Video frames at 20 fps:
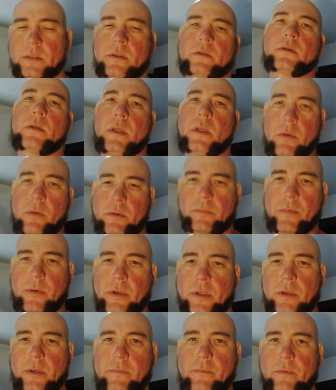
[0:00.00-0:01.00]
They work pretty
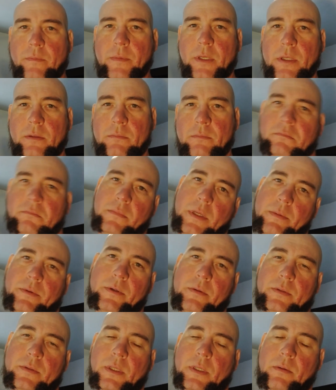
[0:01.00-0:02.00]
good for me. Maybe
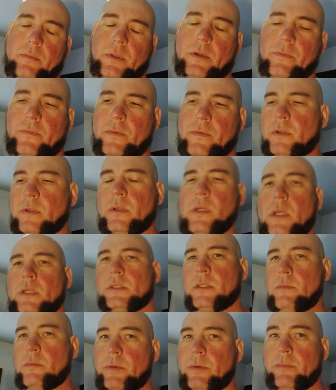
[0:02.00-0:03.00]
use something different.
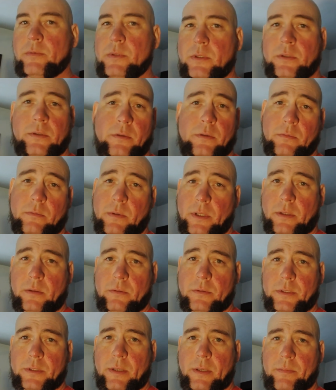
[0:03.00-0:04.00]
Some people just use regular
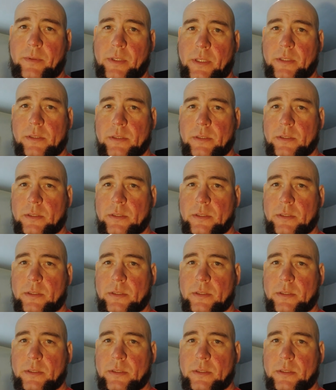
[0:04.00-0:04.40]
shop lights.